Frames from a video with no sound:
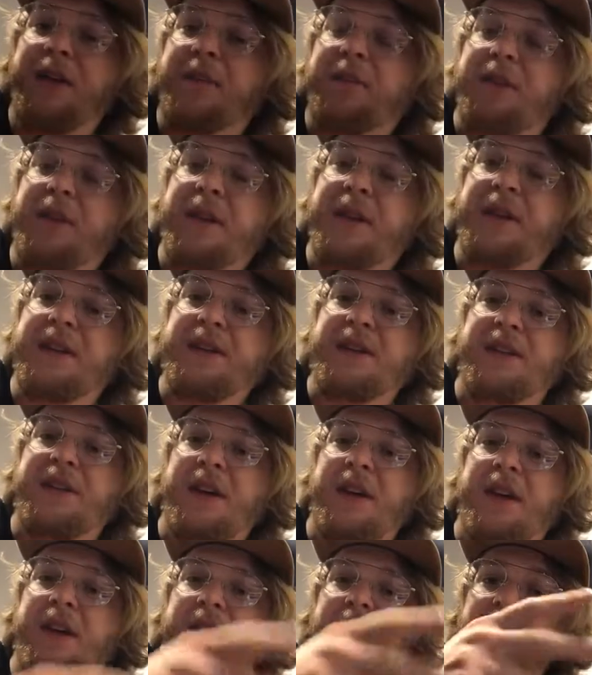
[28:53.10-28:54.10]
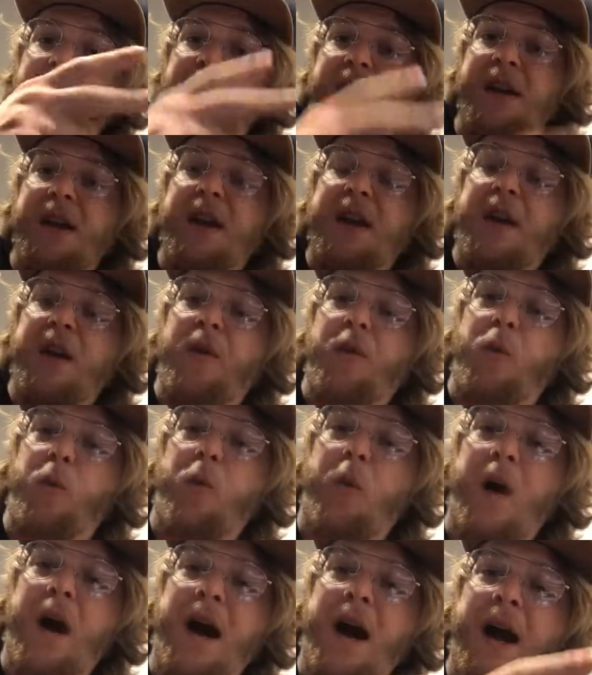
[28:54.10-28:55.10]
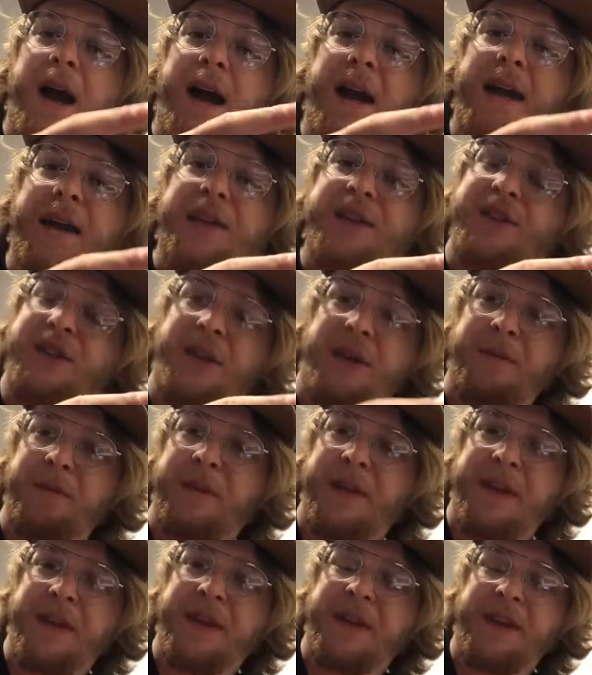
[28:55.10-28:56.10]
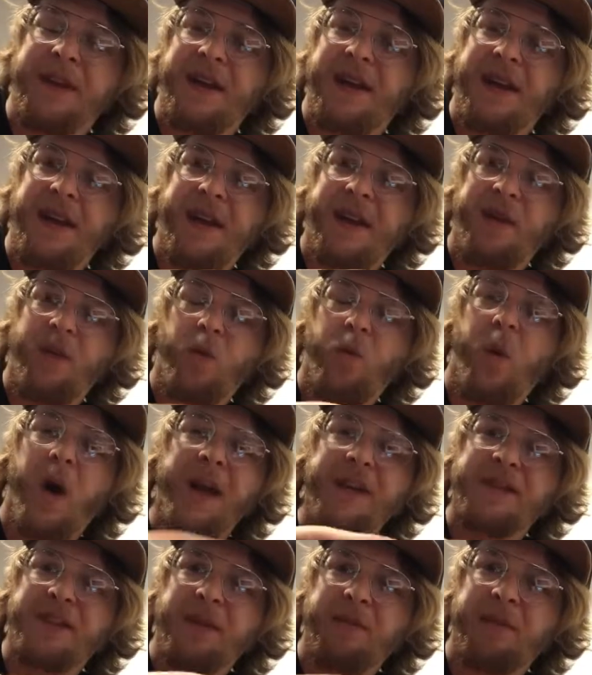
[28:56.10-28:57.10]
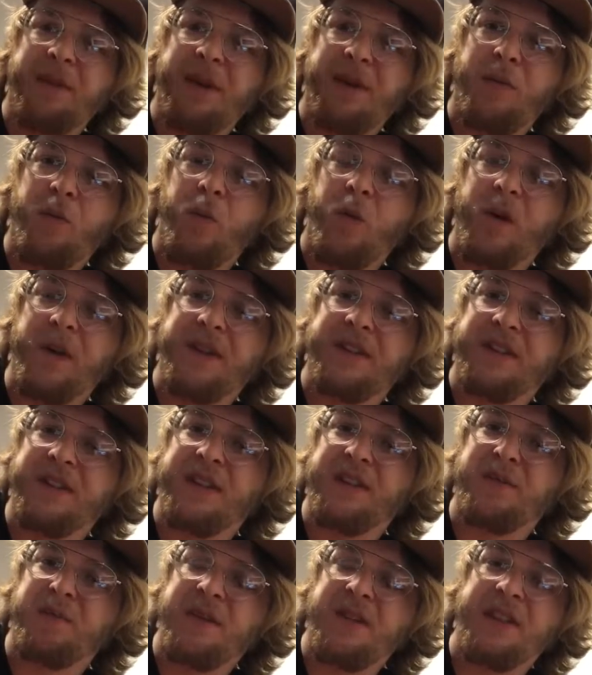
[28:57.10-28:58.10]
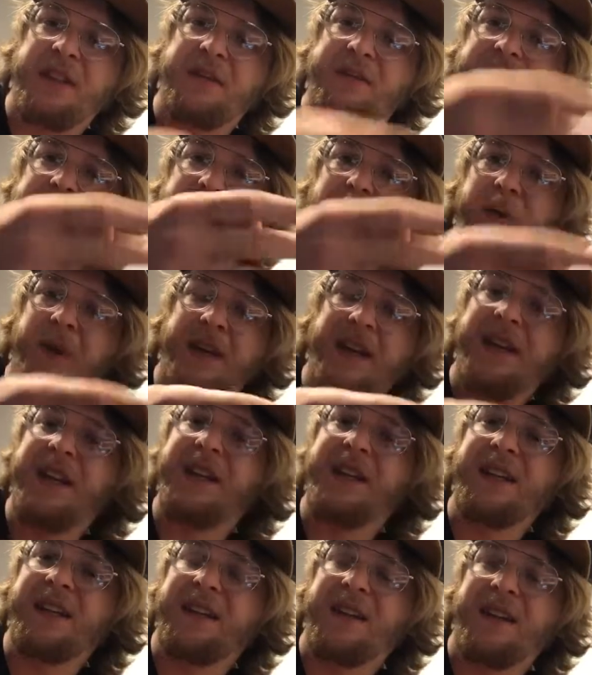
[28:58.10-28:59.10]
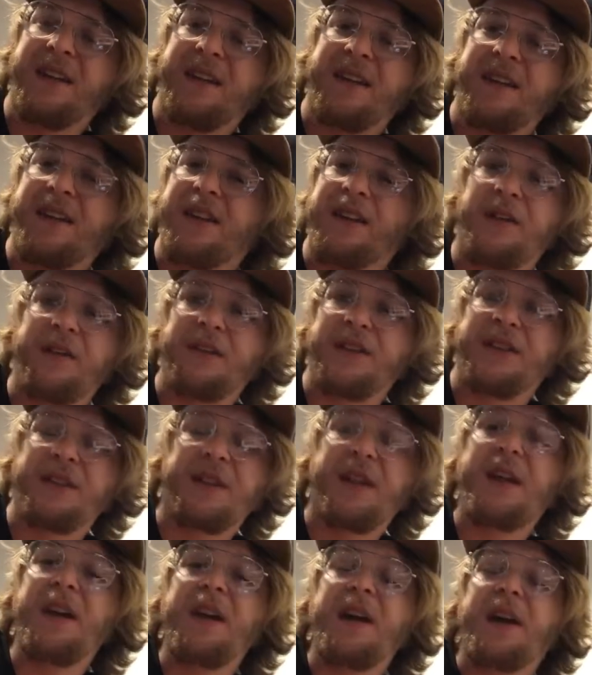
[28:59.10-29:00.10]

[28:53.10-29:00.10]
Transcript: to play a song, why something works a specific way, anything. You know, just